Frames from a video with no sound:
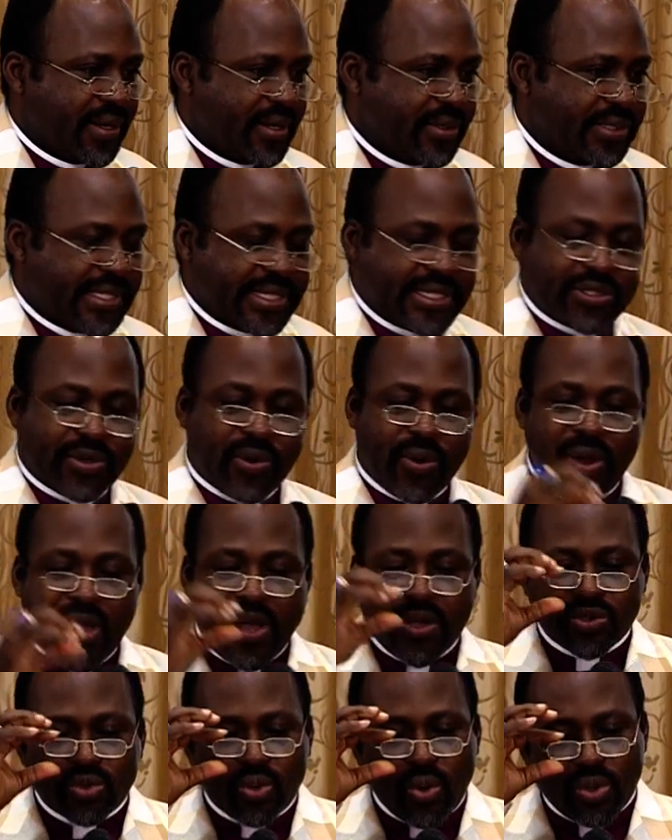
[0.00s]
See, so
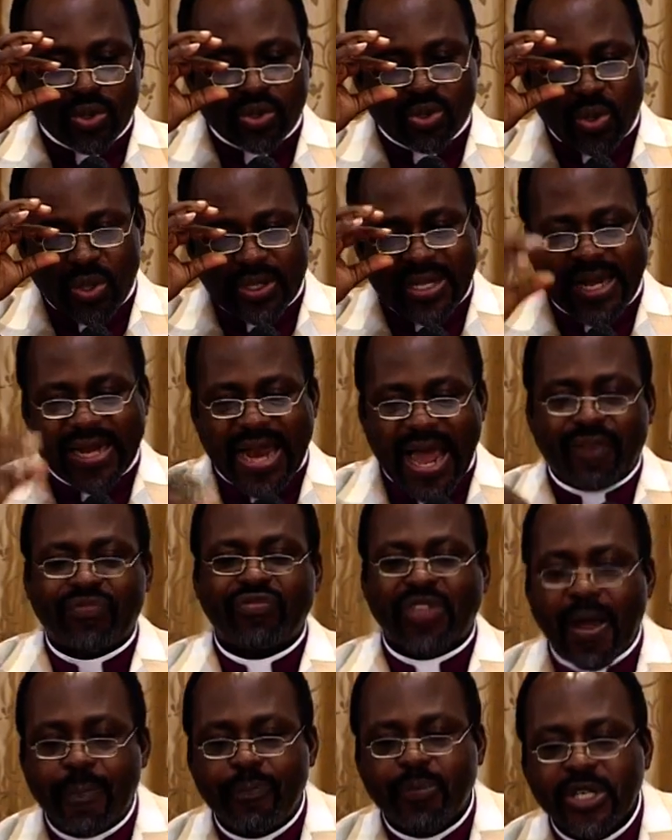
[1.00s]
that
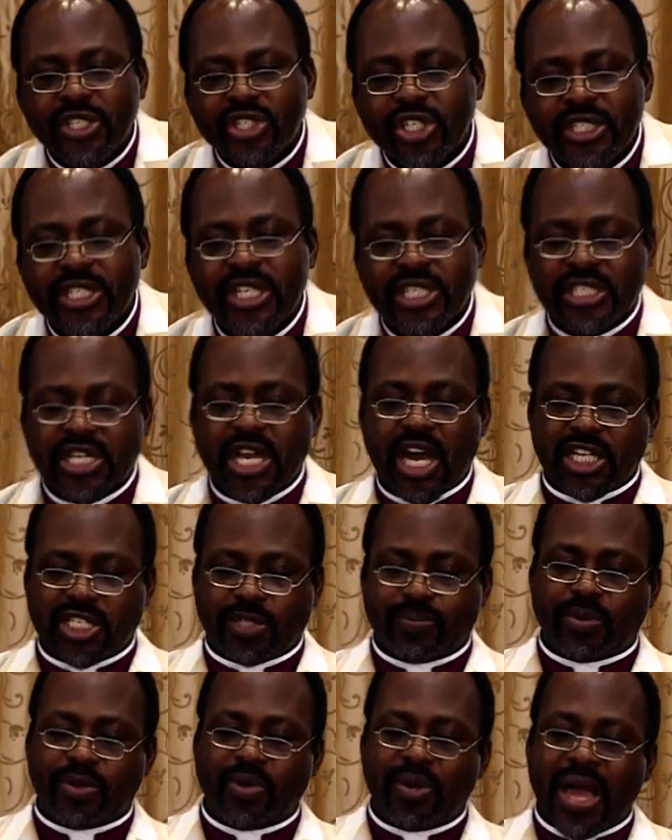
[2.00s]
after preaching this
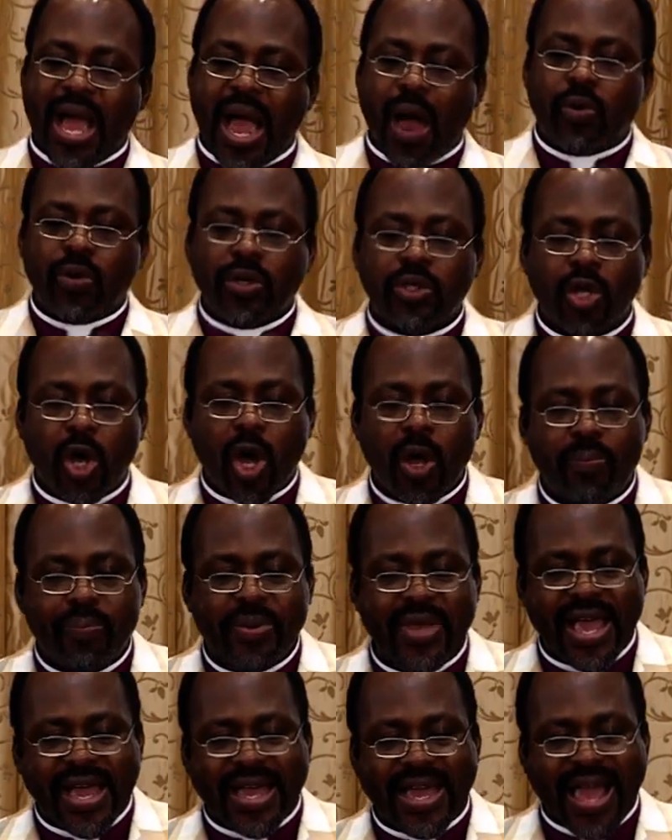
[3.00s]
gospel, I will not
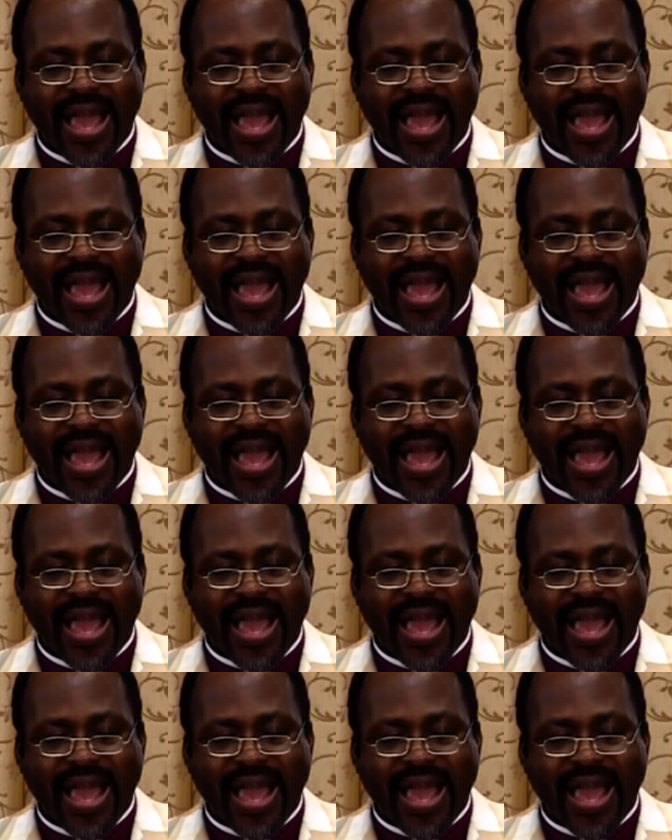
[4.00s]
be a